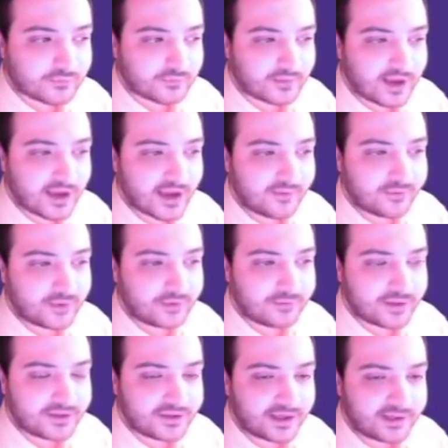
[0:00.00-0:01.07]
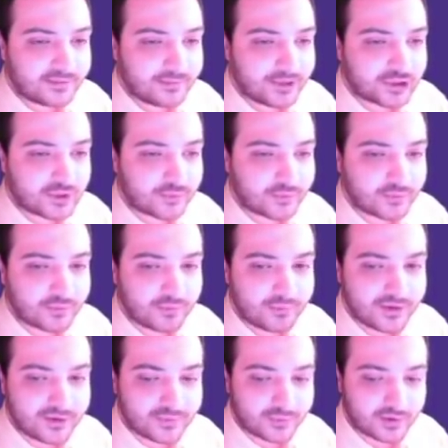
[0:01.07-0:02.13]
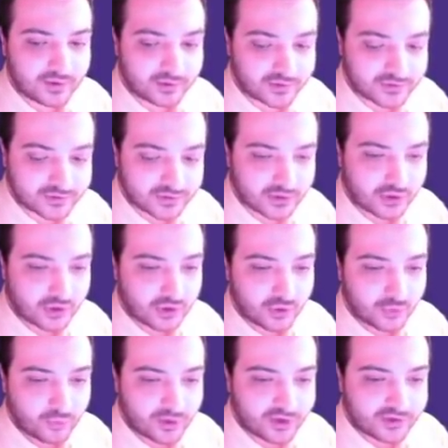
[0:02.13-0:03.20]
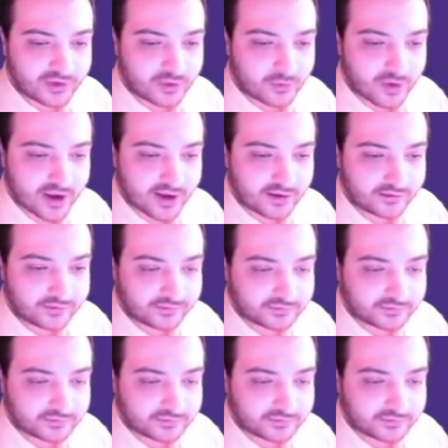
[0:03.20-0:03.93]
I have to admit that the bishop from the b3 looks really great.